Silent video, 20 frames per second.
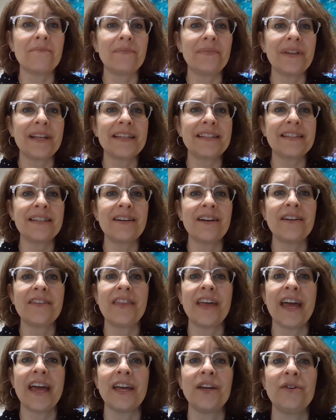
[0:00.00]
Blessed are
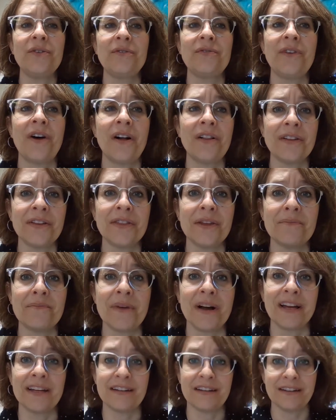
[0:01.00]
they who fall in the
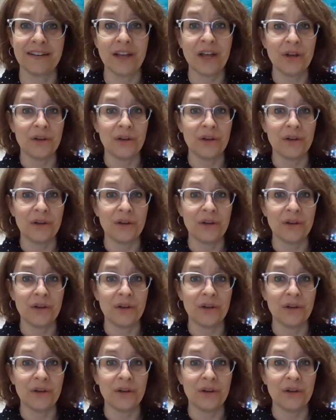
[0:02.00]
mud,